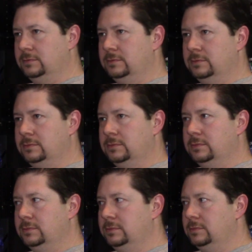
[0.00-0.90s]

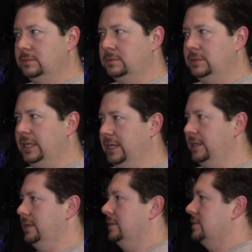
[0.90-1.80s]

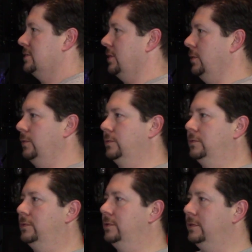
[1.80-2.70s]
Yeah. So,
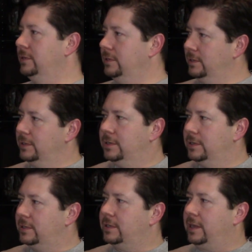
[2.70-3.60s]
Camel
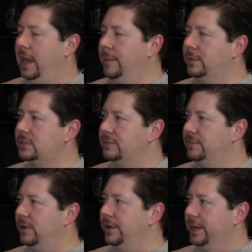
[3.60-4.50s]
Safari. Camel
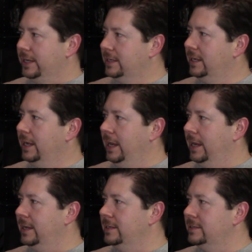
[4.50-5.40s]
Safari.
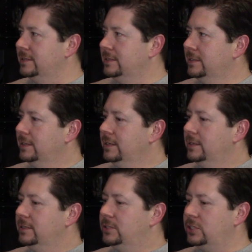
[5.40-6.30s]
And
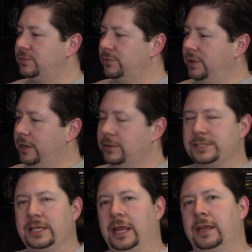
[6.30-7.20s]
just for record's
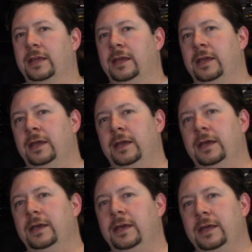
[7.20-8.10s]
sake,
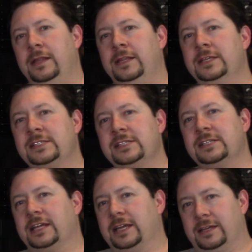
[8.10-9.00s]
this is
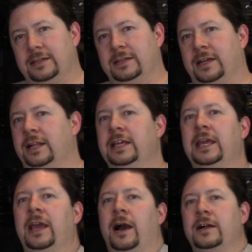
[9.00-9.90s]
like
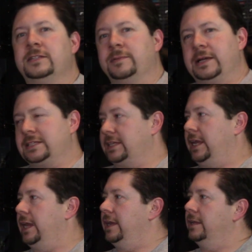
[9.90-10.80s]
clinging on to my
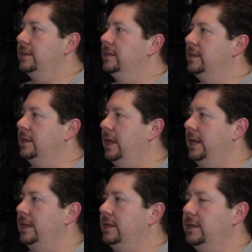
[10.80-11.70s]
skin
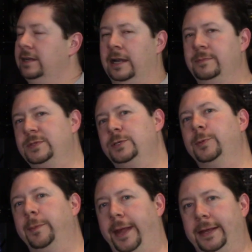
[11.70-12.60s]
like I'm
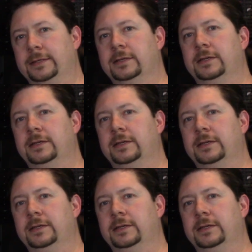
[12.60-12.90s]
Superman.